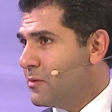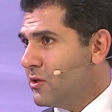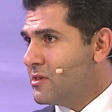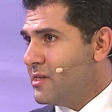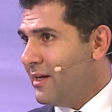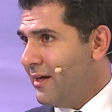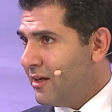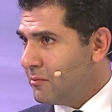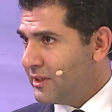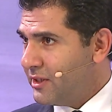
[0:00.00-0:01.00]
because the
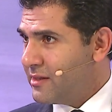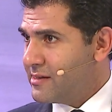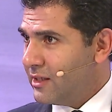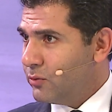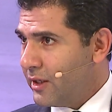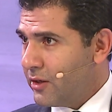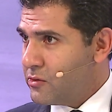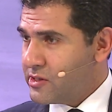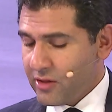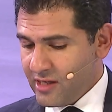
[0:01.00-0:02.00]
inherent materials that we are
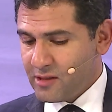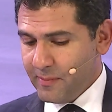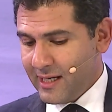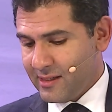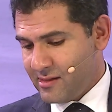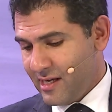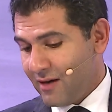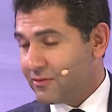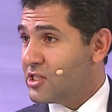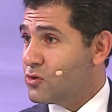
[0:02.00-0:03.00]
using, these blanks, they
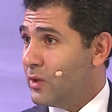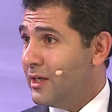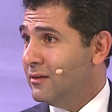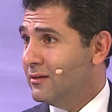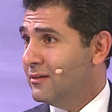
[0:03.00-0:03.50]
have just one